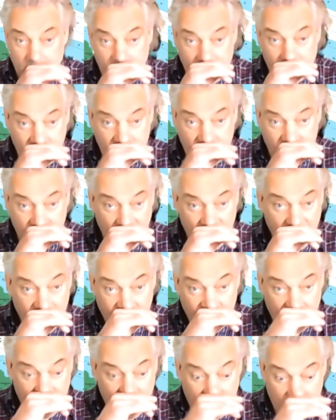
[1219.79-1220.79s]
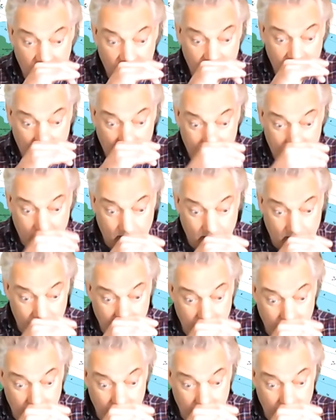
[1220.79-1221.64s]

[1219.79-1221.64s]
as you can also type on the